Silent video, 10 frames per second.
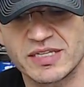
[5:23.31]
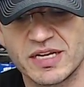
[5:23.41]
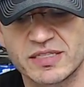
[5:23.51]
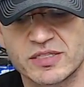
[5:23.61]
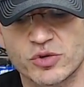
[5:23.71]

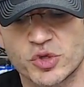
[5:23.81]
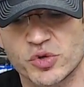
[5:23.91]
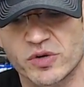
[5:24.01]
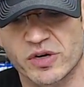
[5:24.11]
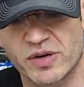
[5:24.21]
Yeah, 0
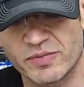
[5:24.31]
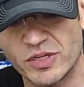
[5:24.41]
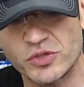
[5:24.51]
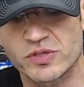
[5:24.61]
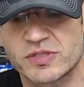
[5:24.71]
sugar. I'm
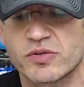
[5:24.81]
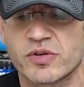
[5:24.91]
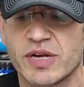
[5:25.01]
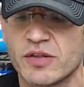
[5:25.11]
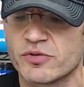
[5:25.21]
not sure it's 0
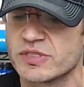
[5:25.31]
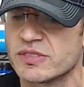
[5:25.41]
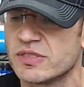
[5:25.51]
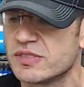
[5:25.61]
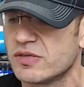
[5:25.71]
calories.
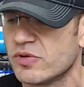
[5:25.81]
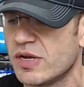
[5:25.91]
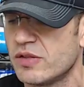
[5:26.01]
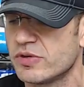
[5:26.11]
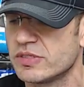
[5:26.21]
Is it 0
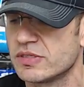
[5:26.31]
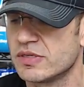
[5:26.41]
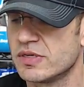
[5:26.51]
calories?